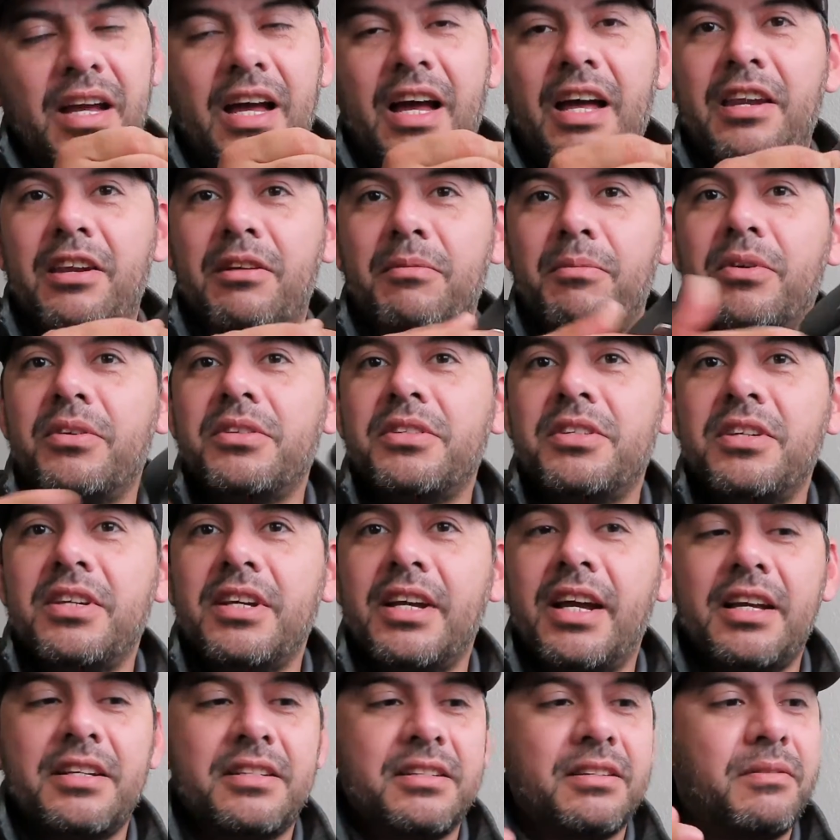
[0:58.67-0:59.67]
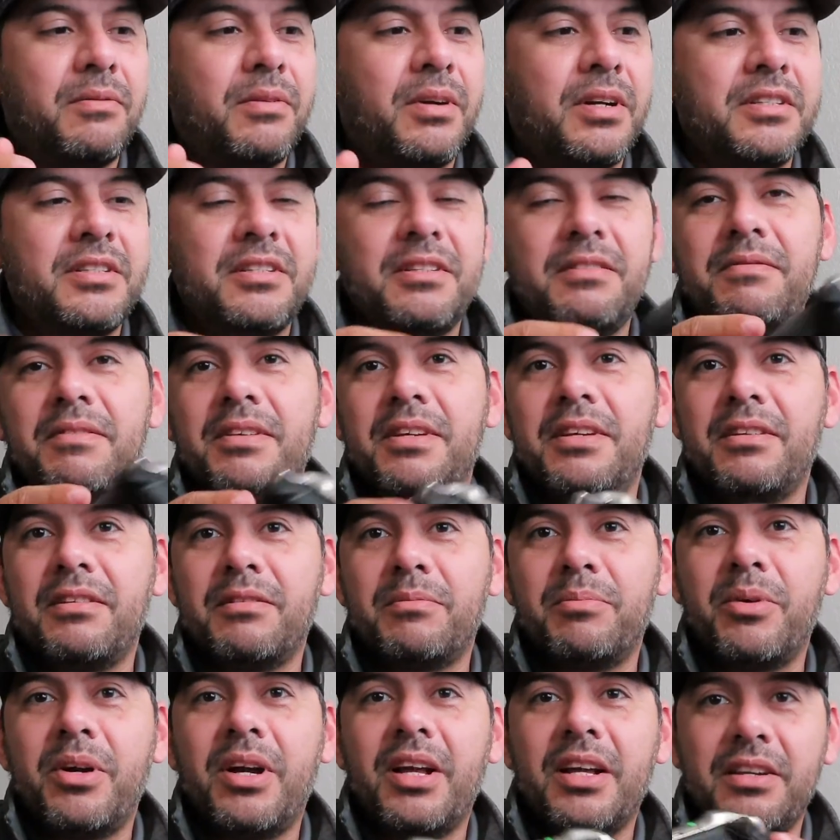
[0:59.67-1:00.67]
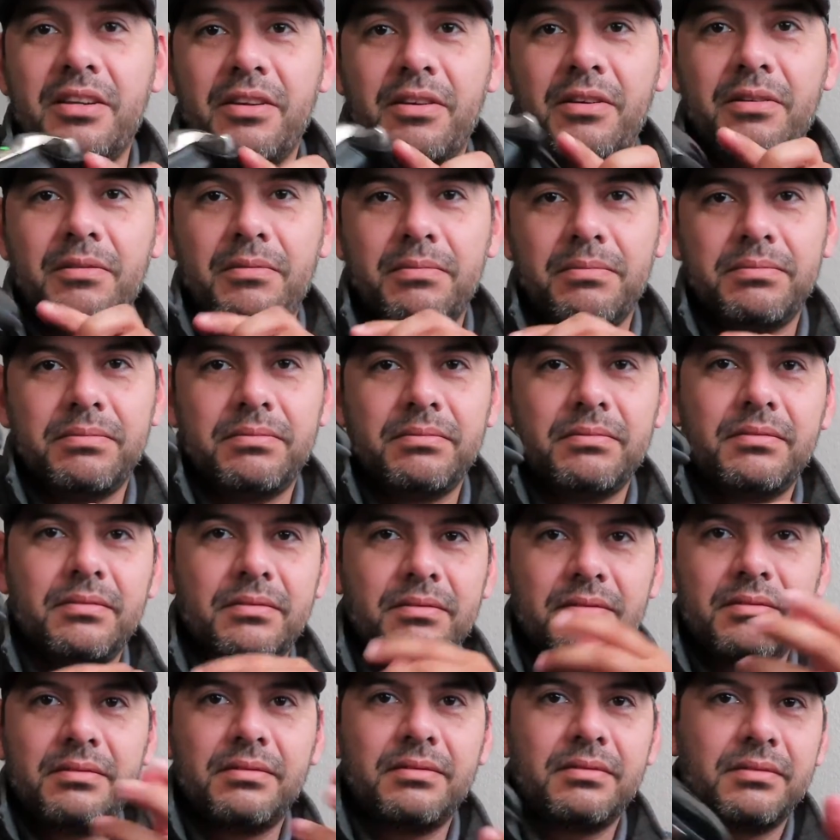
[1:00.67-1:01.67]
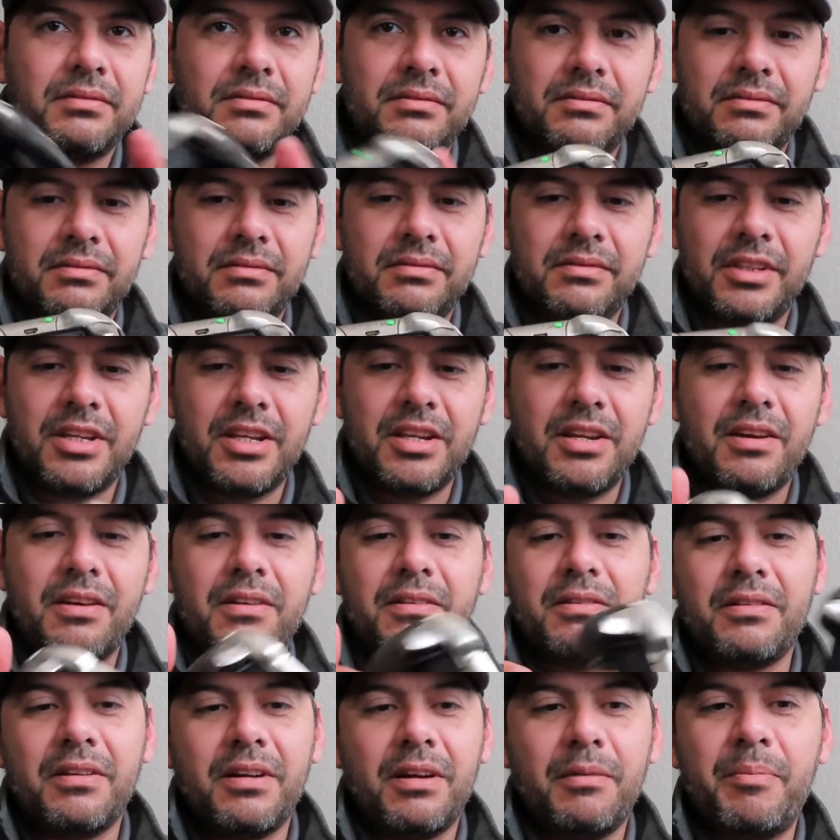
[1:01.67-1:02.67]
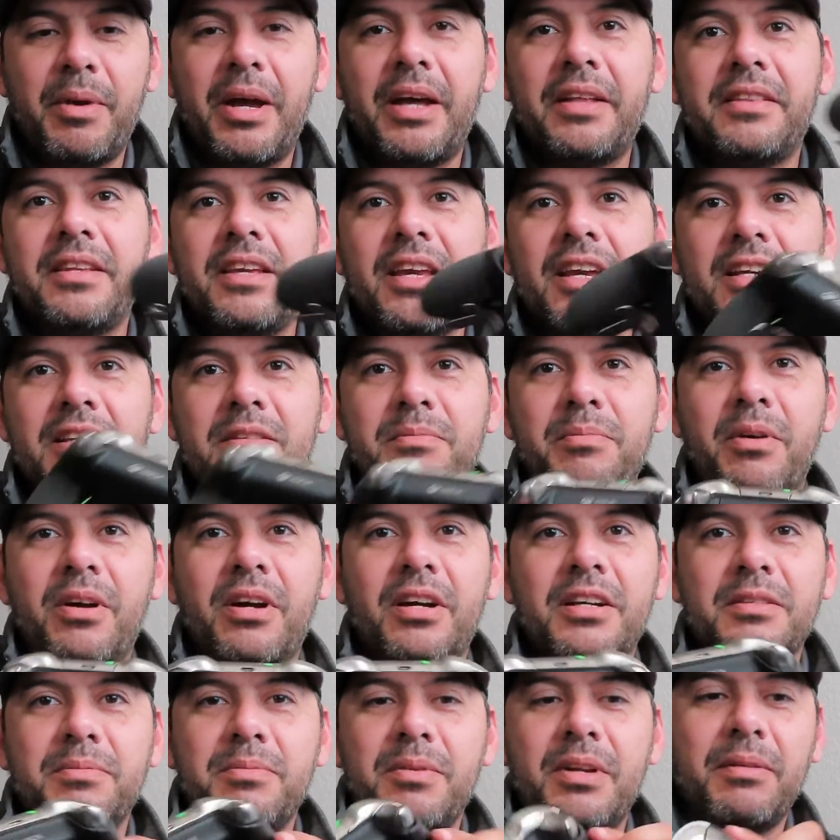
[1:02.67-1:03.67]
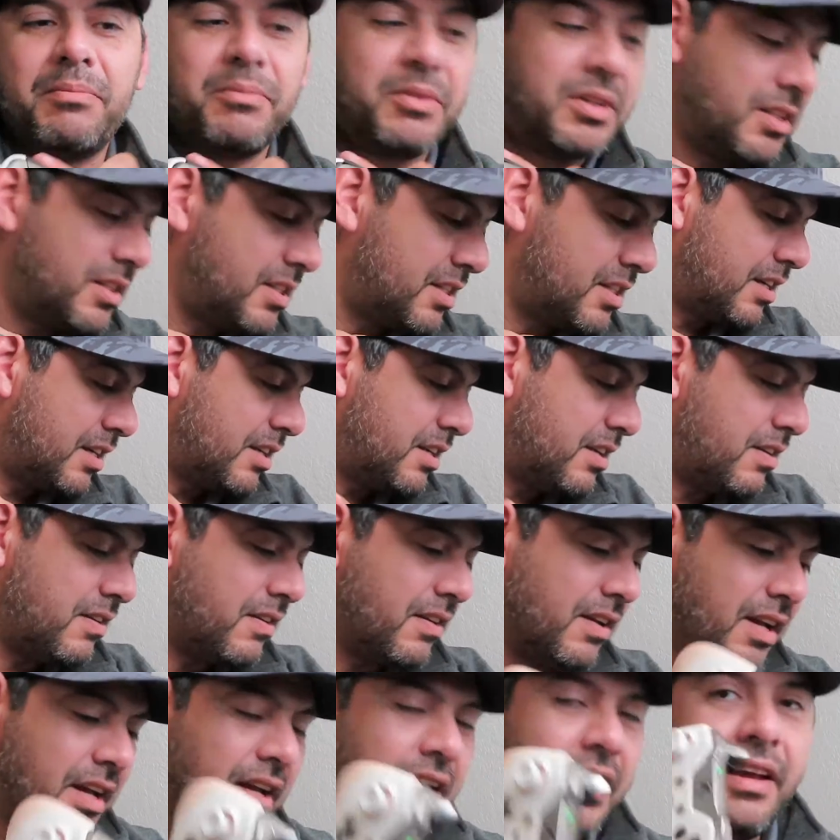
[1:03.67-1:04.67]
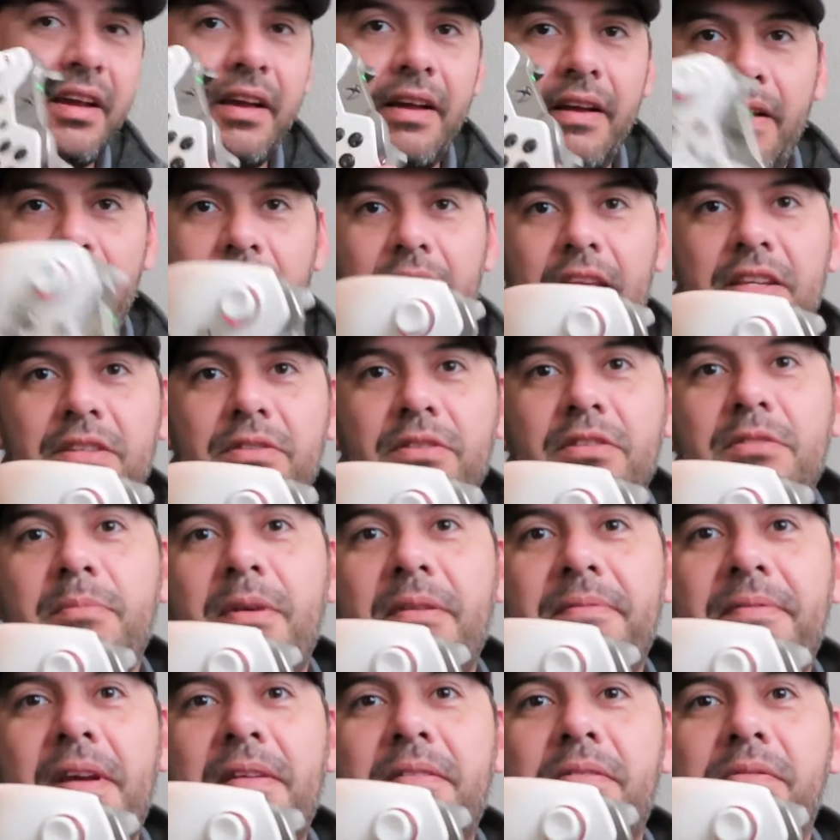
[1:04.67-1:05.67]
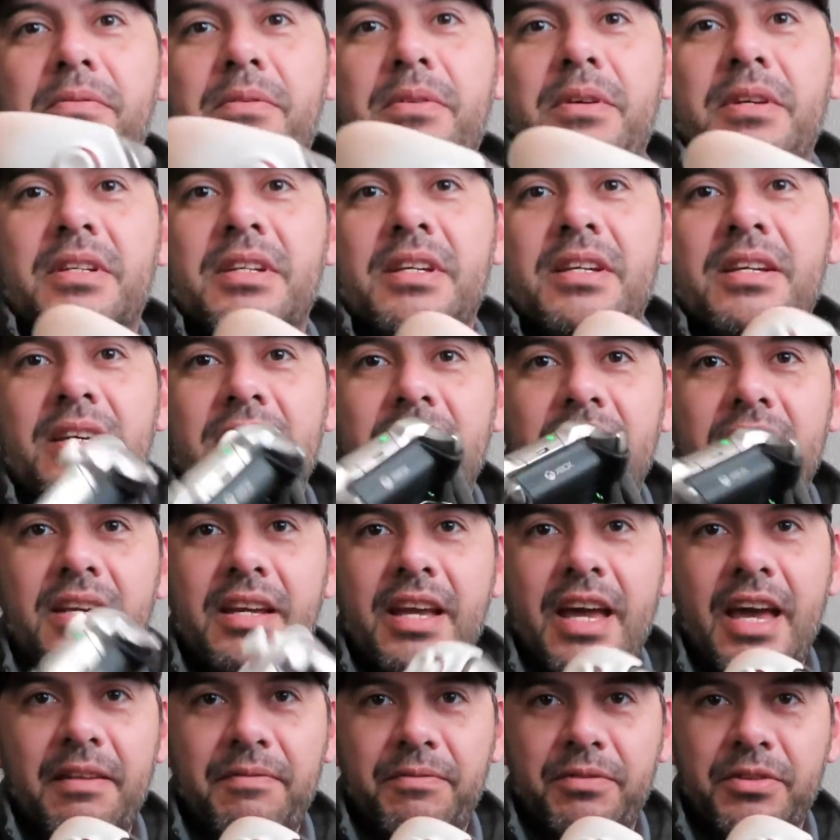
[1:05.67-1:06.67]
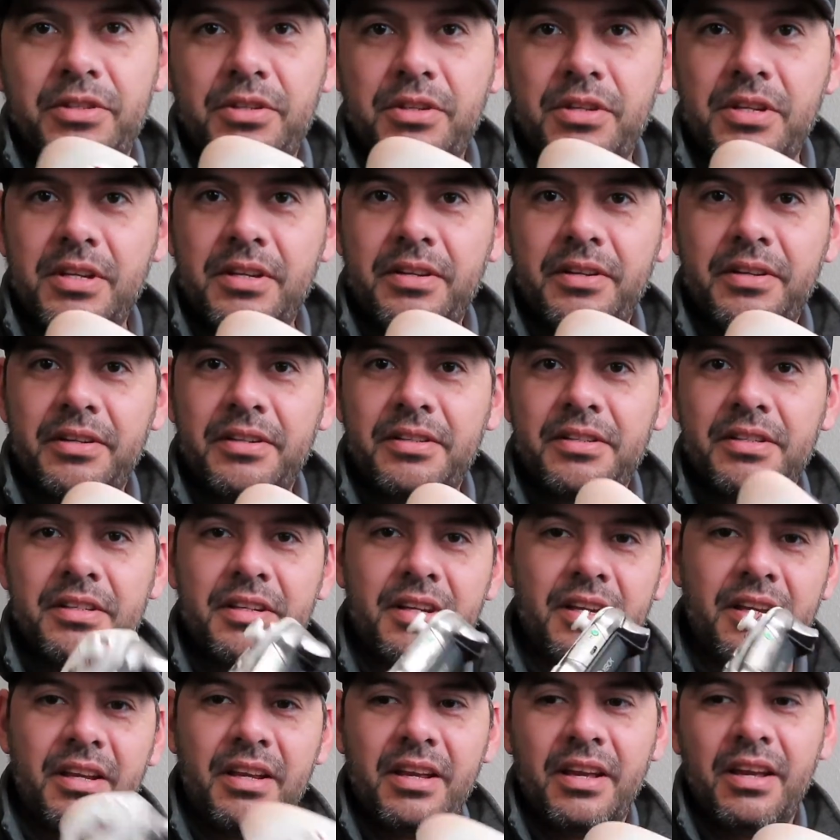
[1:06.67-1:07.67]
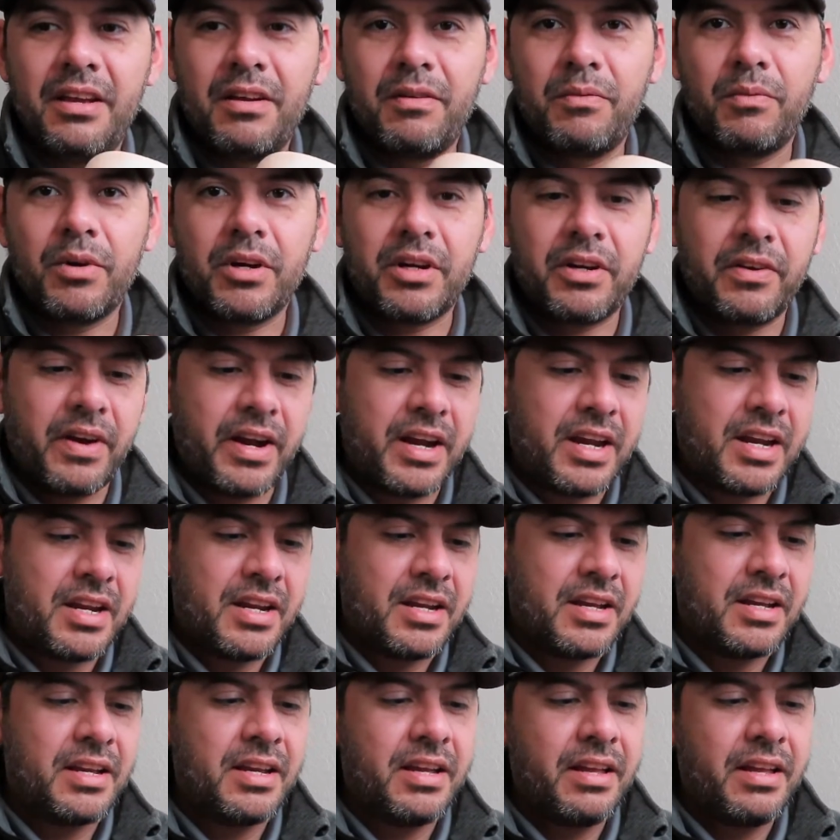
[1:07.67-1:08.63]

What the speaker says: I know most of you guys that are watching the video probably know, about the Xbox, but I'm going you, this was my favorite one. Had it for 2 years, worked great.